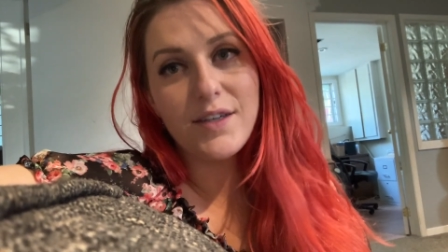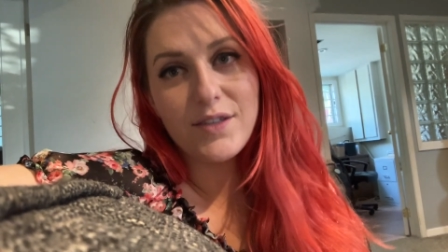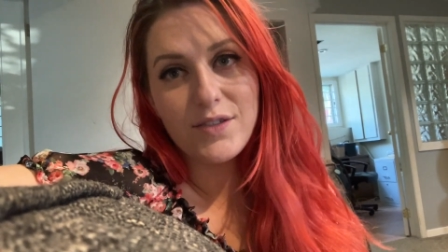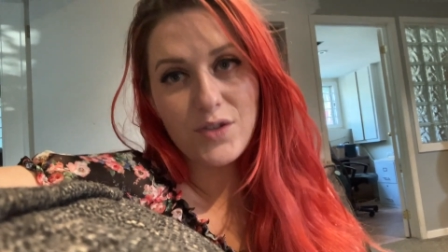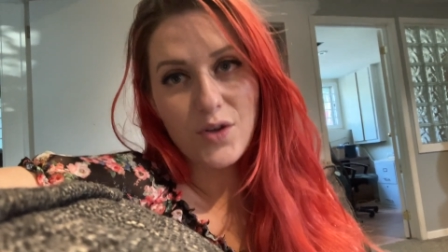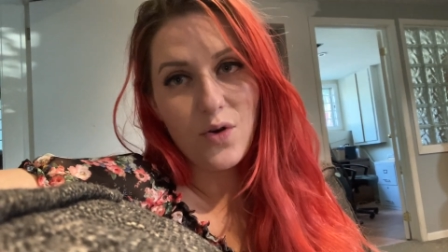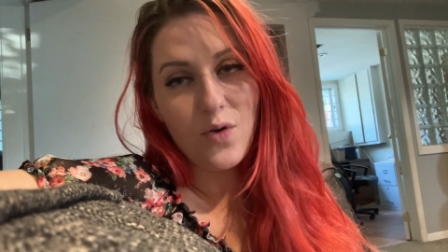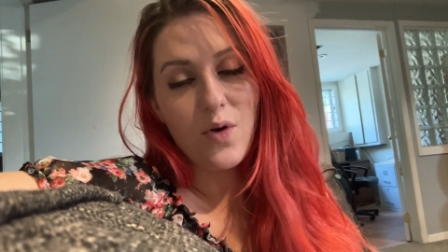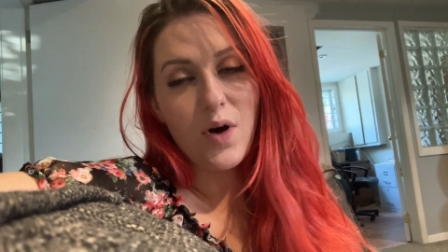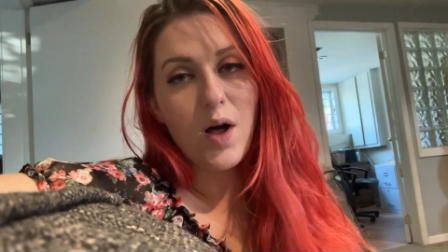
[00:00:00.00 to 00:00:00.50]

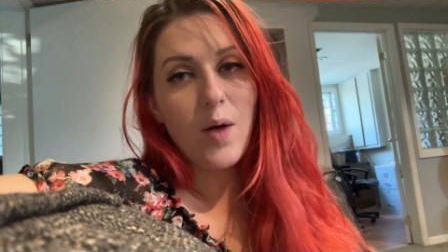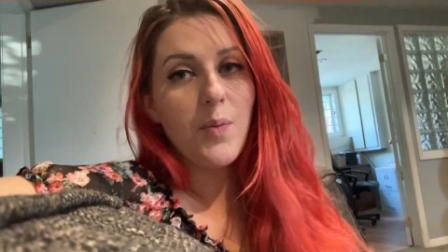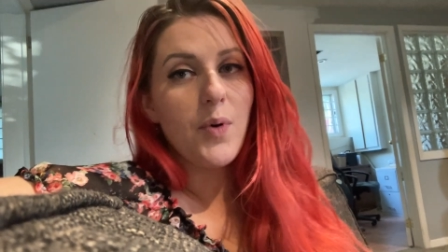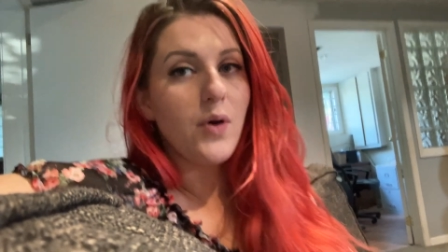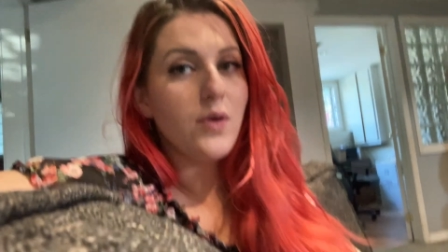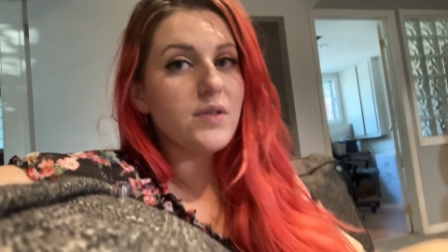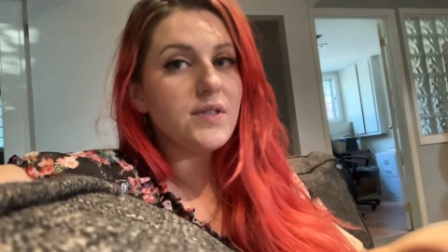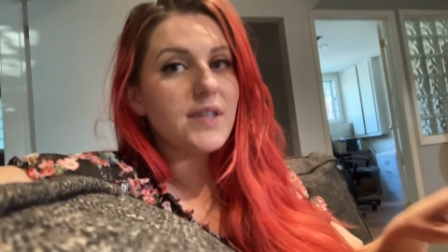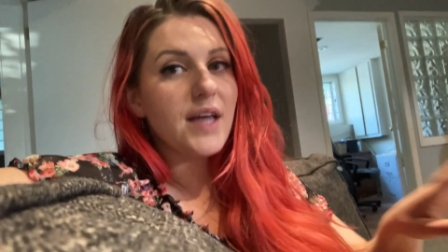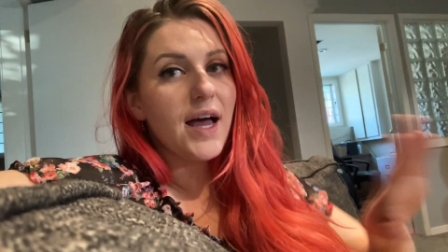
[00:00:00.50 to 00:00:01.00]
So I'll
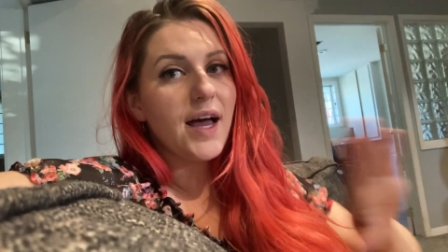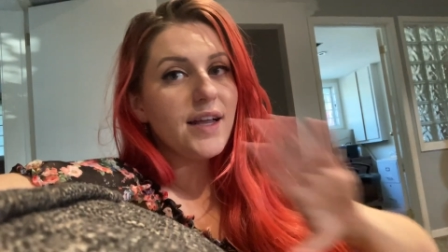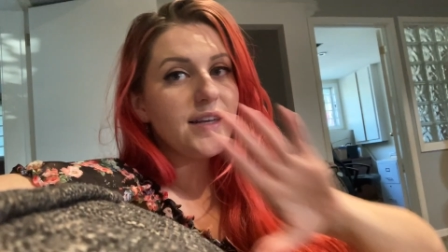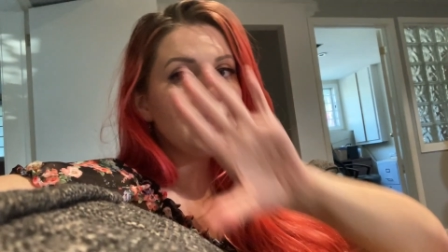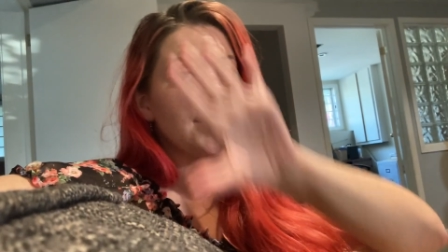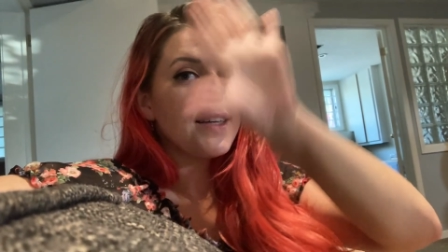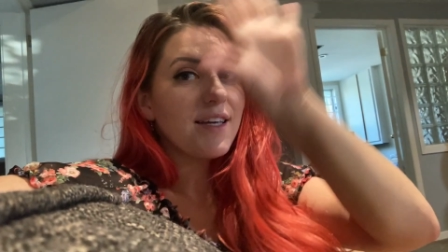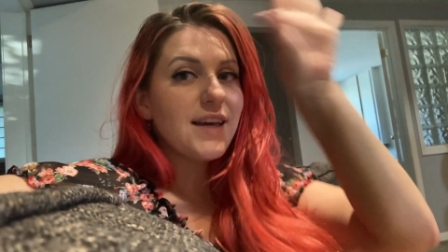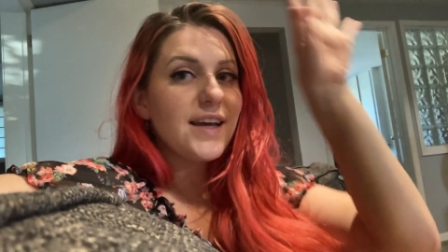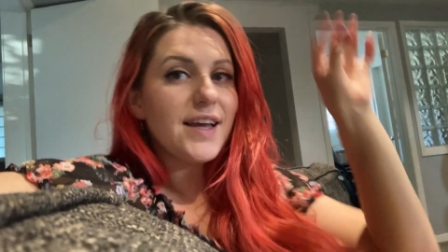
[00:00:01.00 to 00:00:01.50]
post that
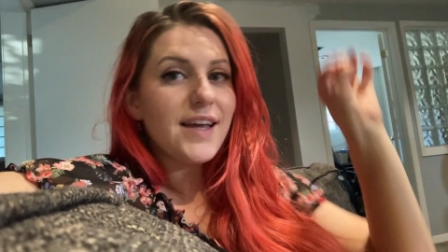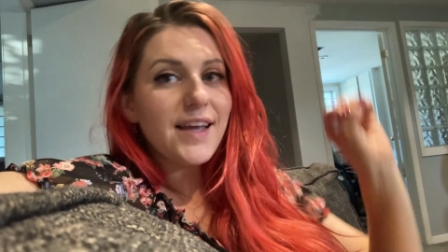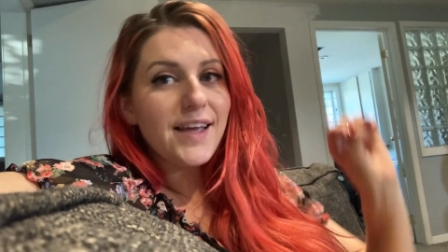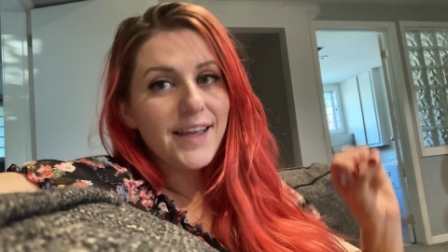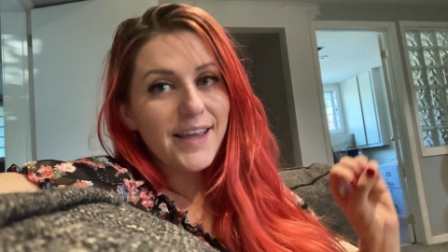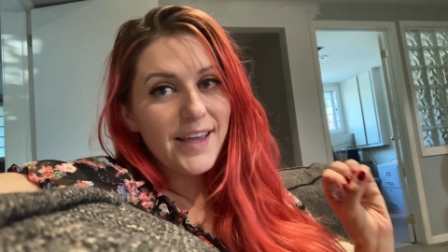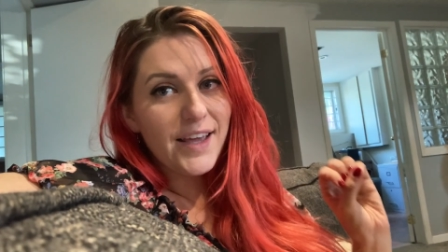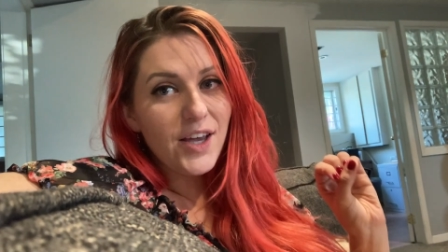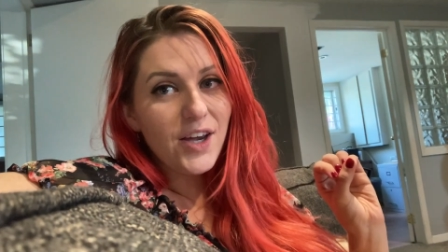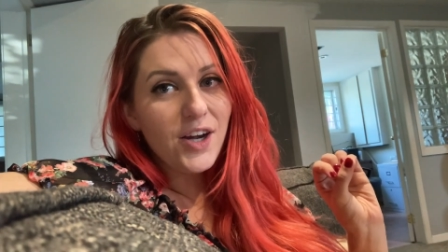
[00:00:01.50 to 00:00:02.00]

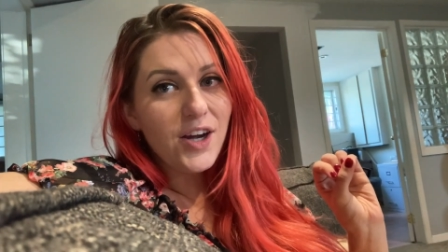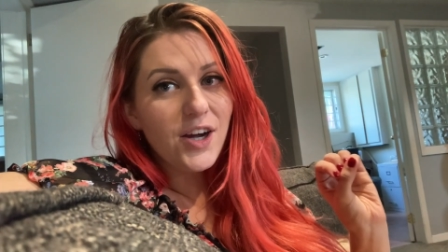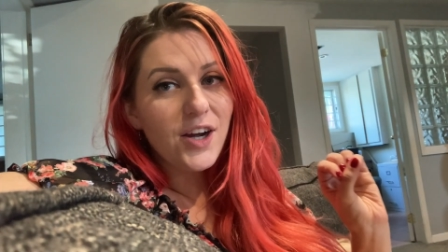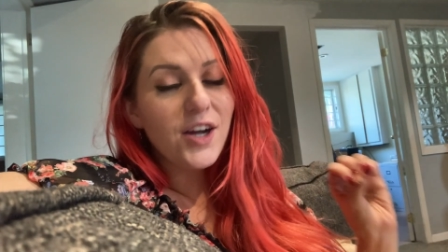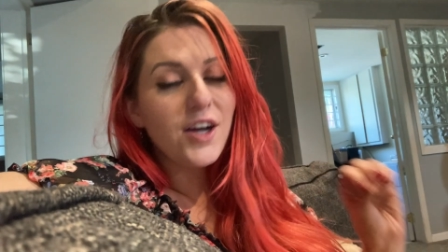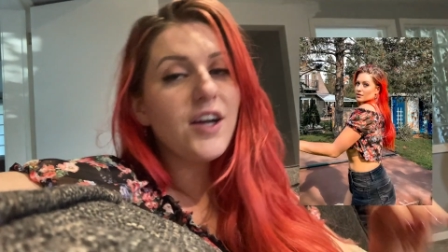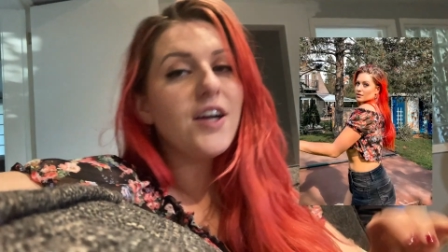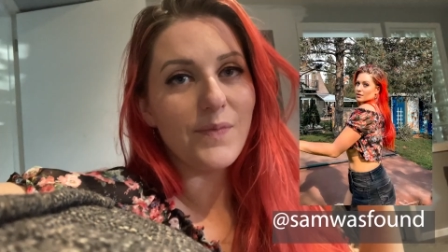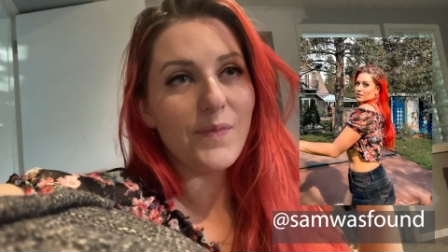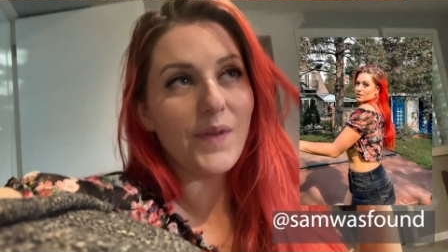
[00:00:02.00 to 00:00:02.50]

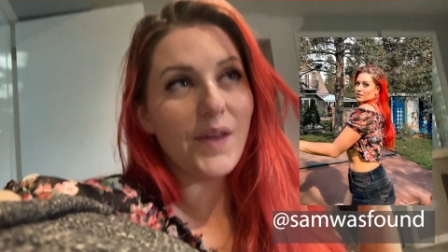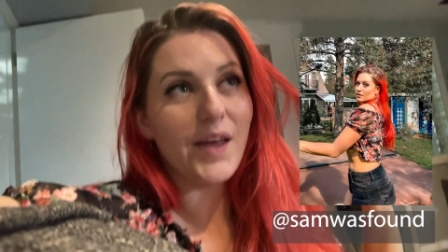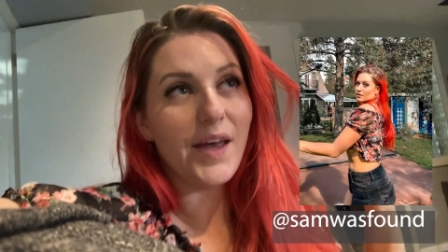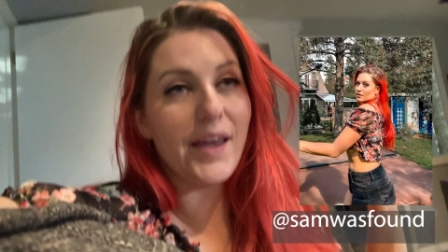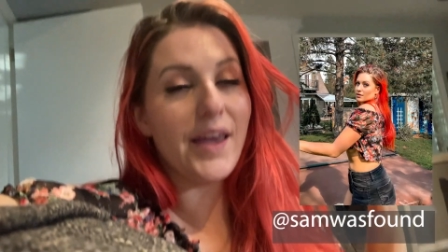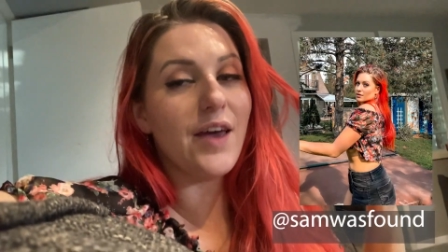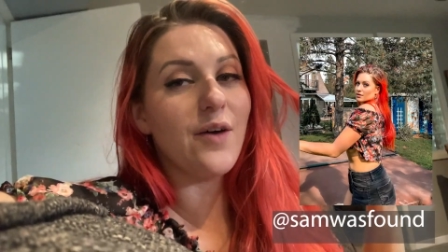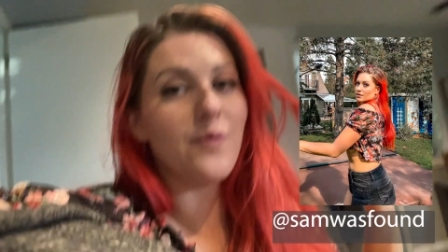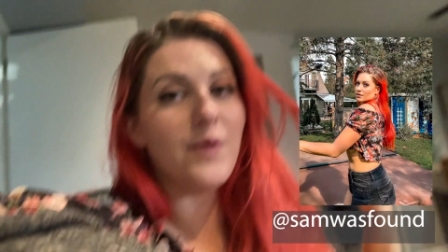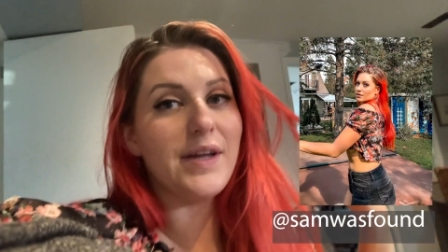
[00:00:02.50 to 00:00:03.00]
here. I
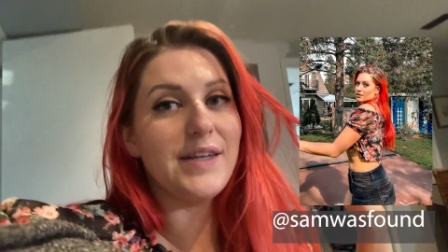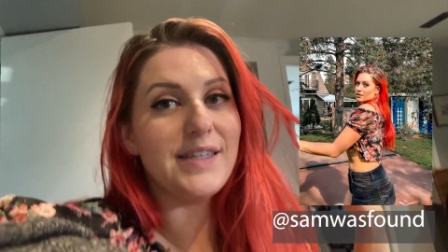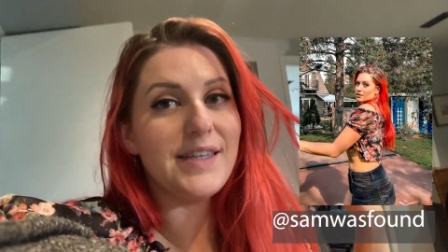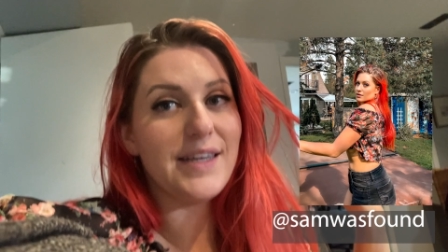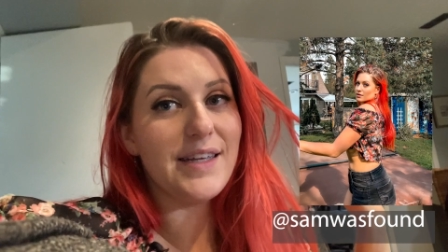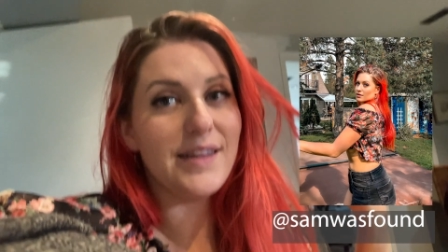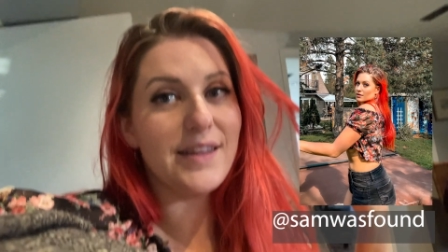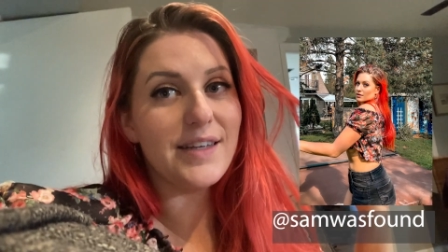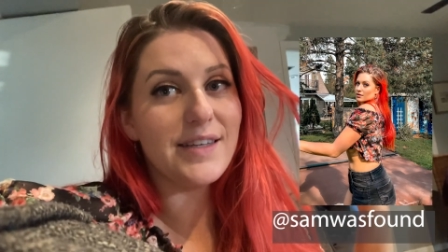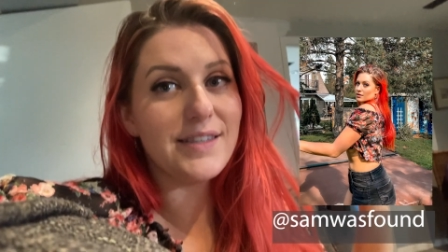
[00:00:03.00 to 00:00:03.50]
can't wait to
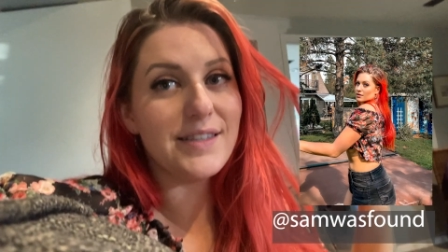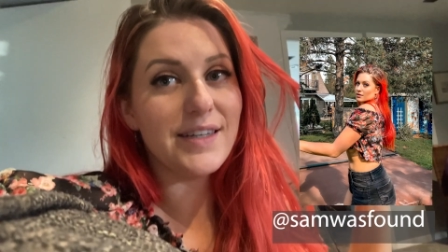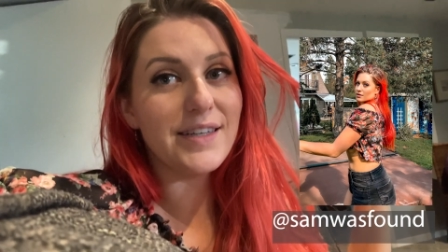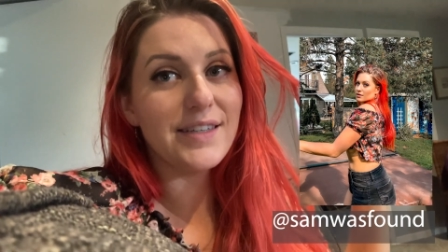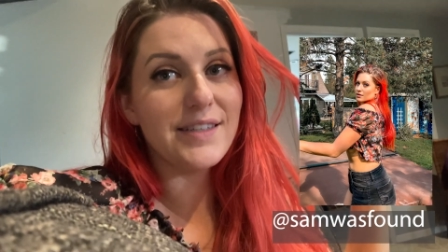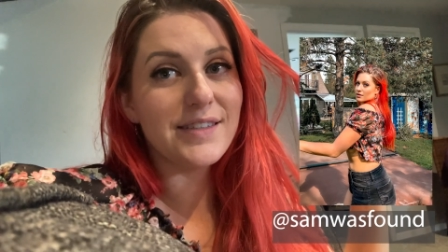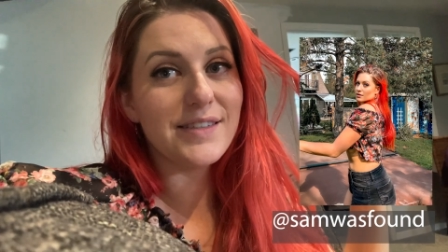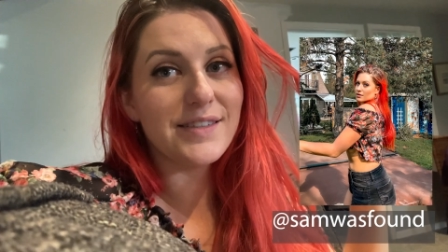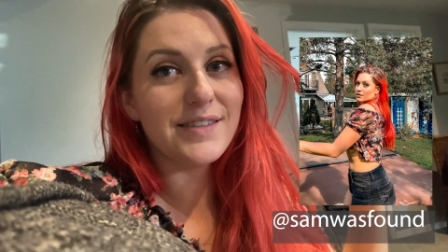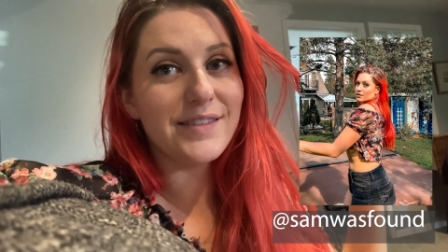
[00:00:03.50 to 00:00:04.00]
eat these
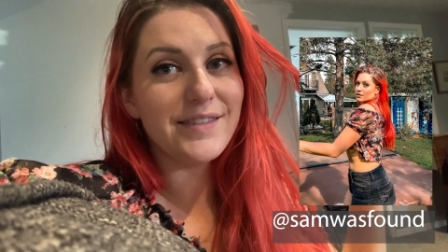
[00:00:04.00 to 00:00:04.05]
things.